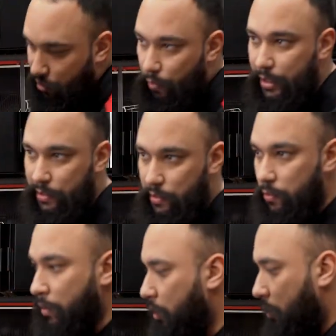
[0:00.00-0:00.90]
so we need to
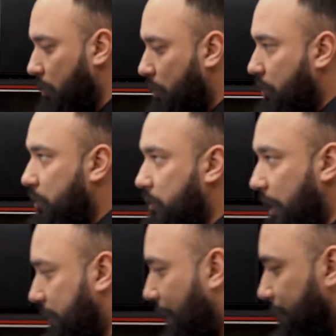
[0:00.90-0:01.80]

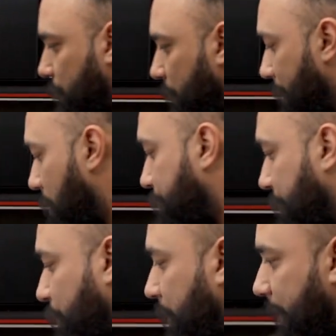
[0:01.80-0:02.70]
take that into account, but
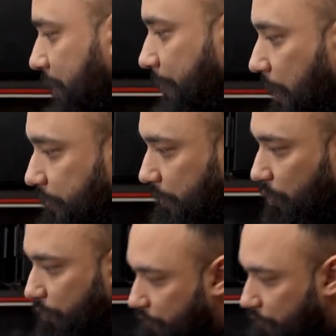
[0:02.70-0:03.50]
if we can get the mounting holes